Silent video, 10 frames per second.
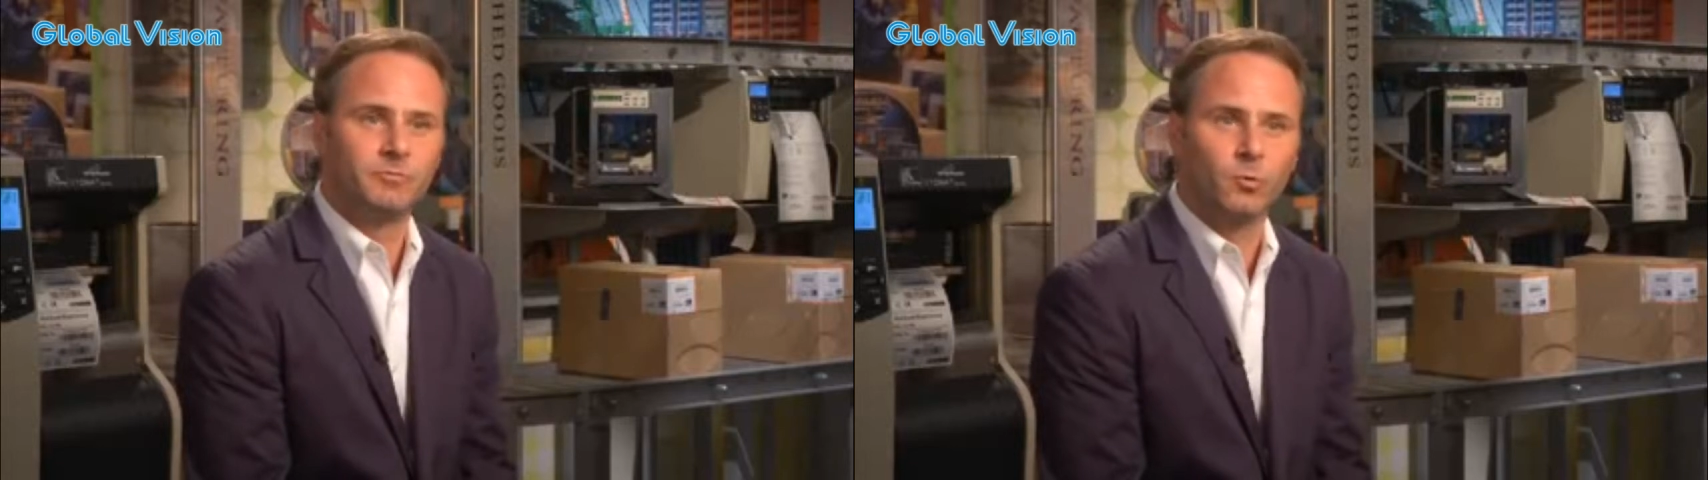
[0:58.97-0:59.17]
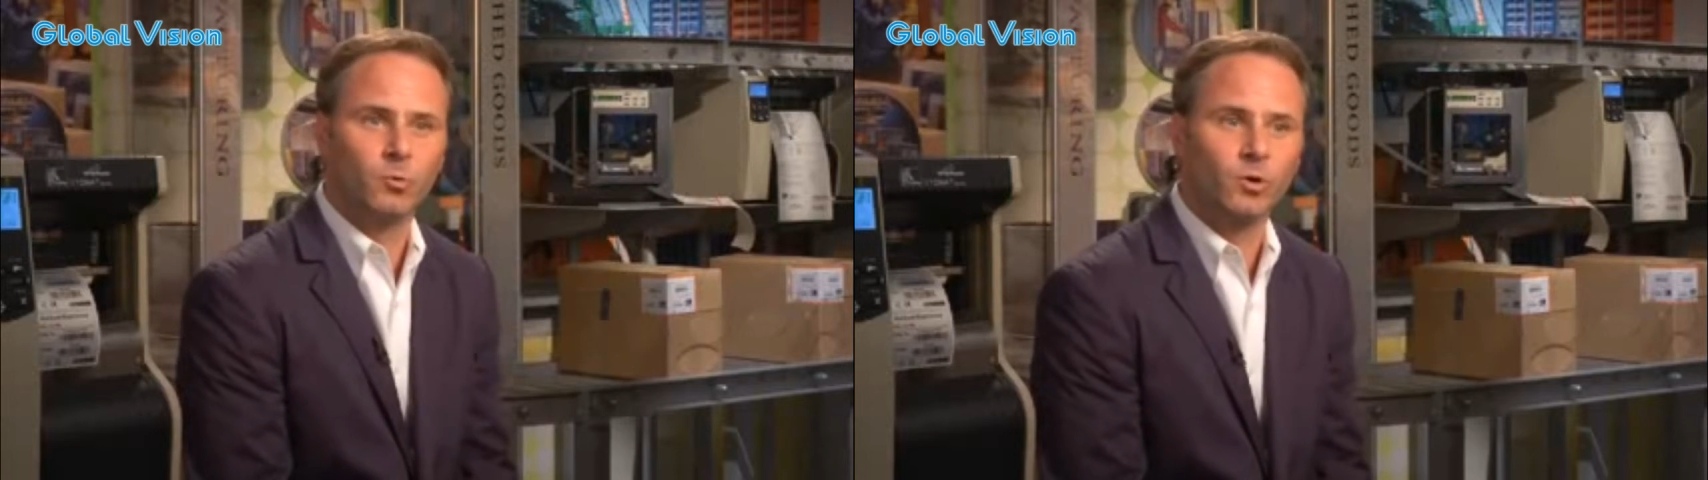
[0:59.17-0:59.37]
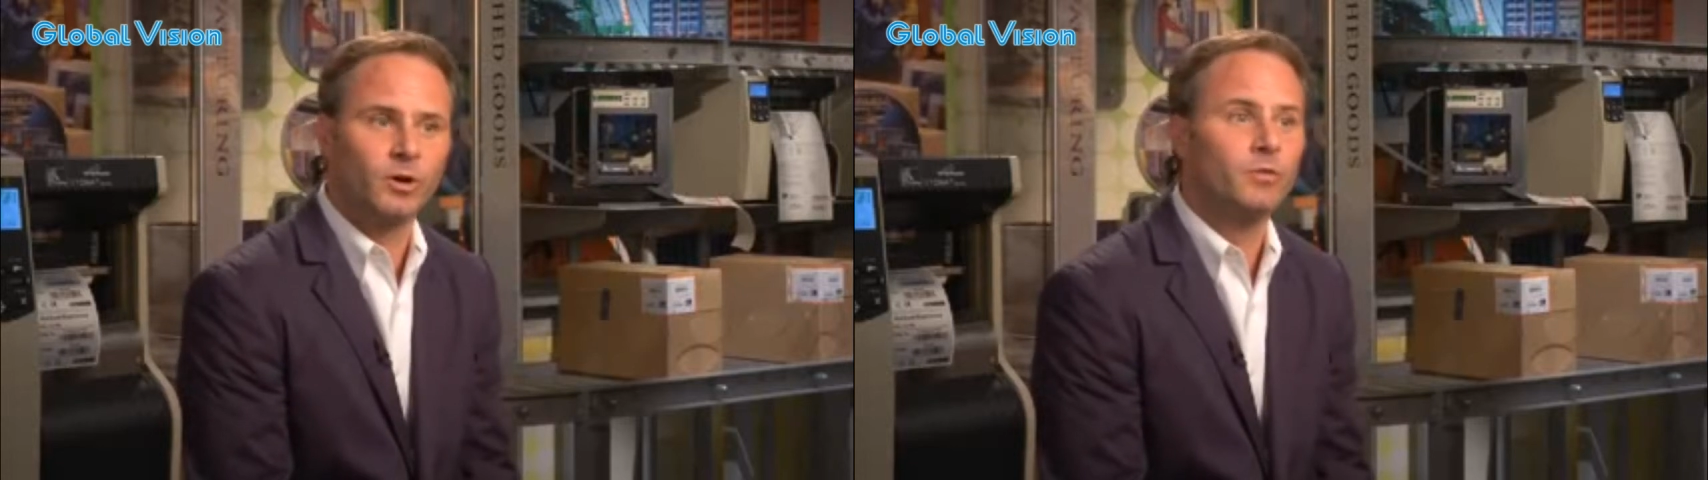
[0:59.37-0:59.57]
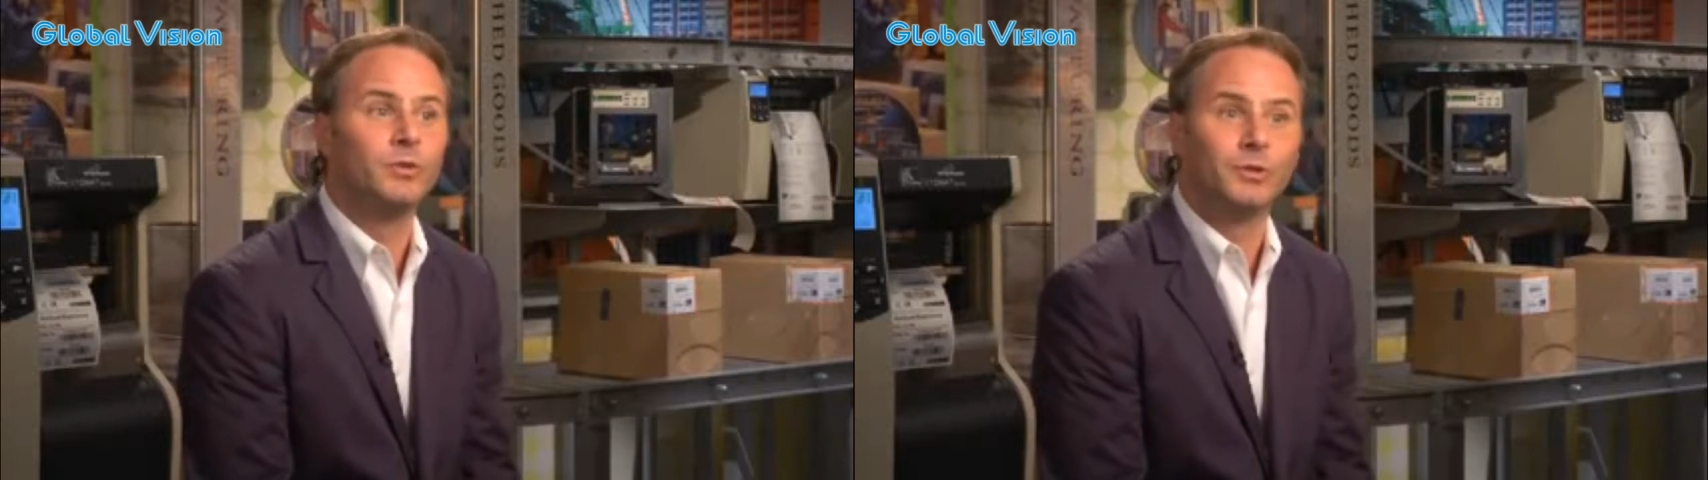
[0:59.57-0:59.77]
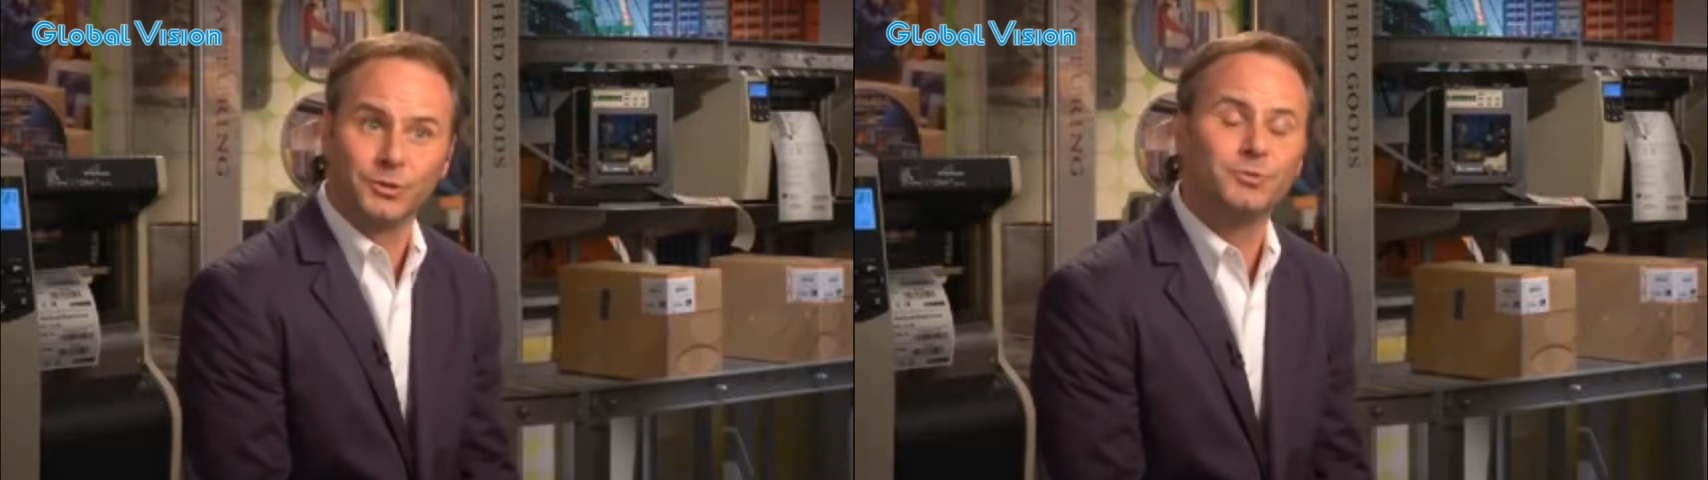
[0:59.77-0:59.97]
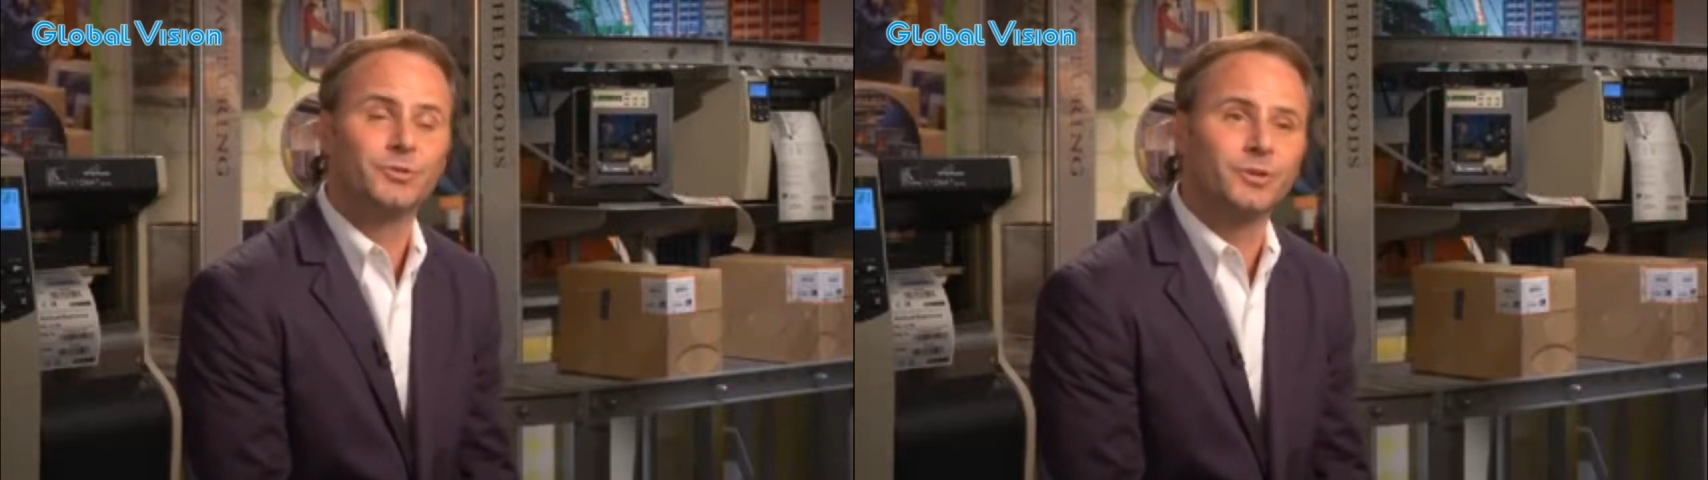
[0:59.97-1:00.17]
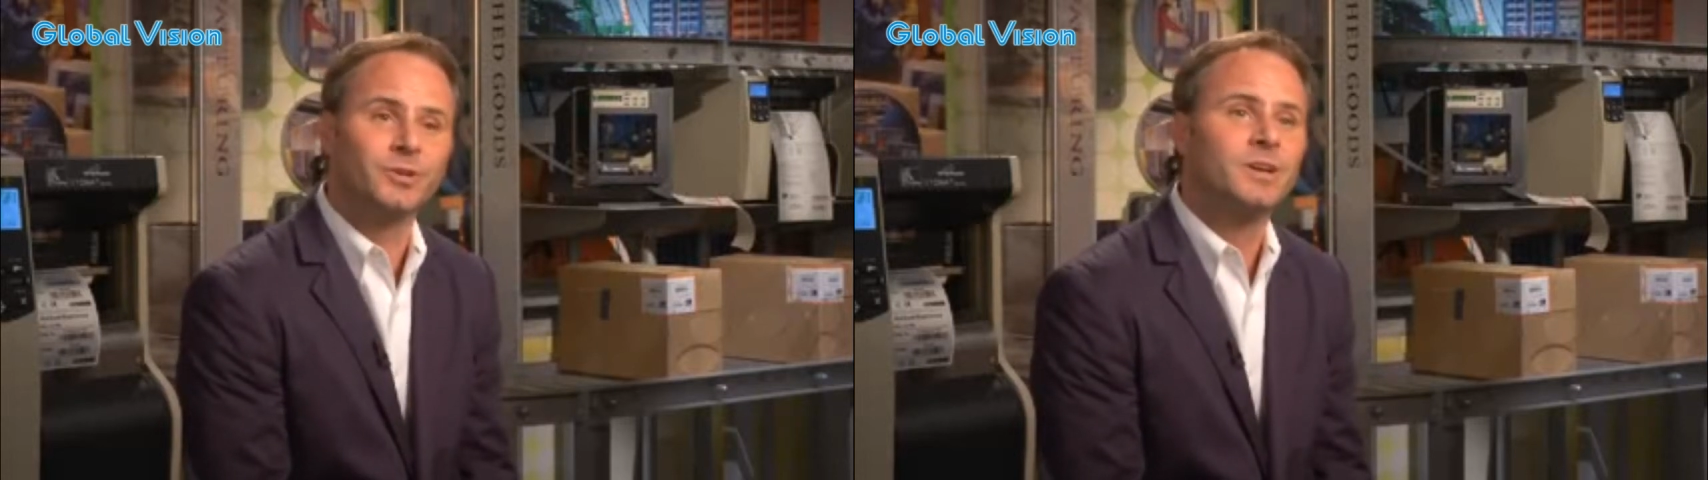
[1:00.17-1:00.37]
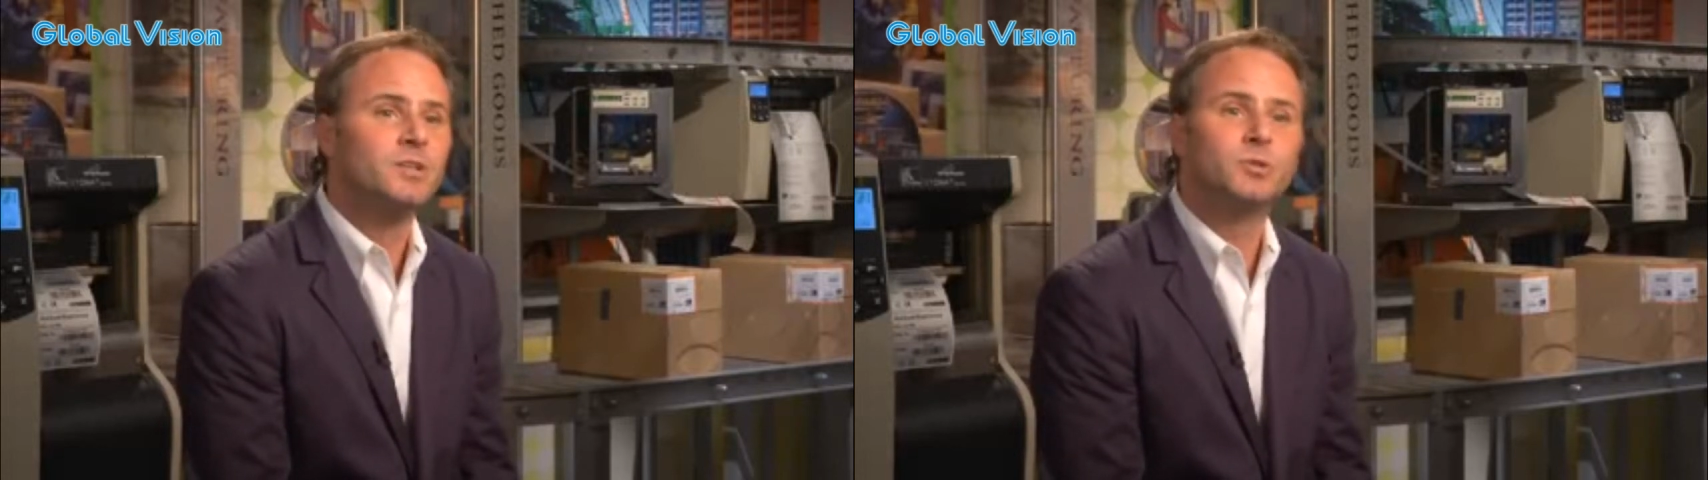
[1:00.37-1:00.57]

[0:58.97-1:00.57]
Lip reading: for the user